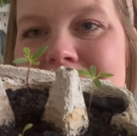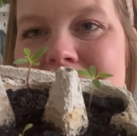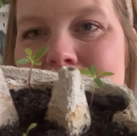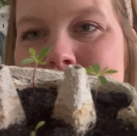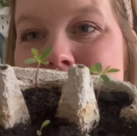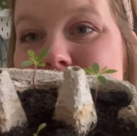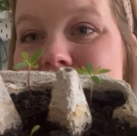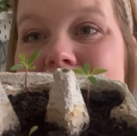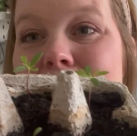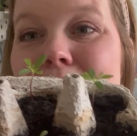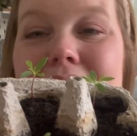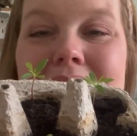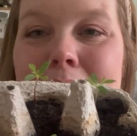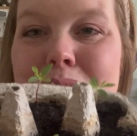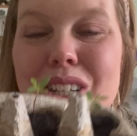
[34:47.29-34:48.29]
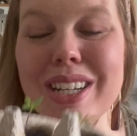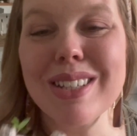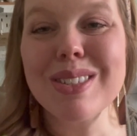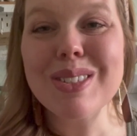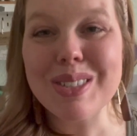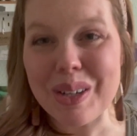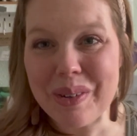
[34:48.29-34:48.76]
And we're just every time she
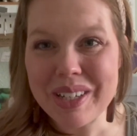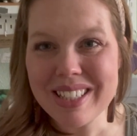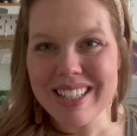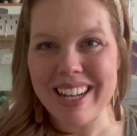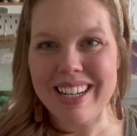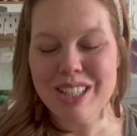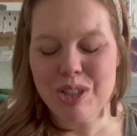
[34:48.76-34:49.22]
gets so excited,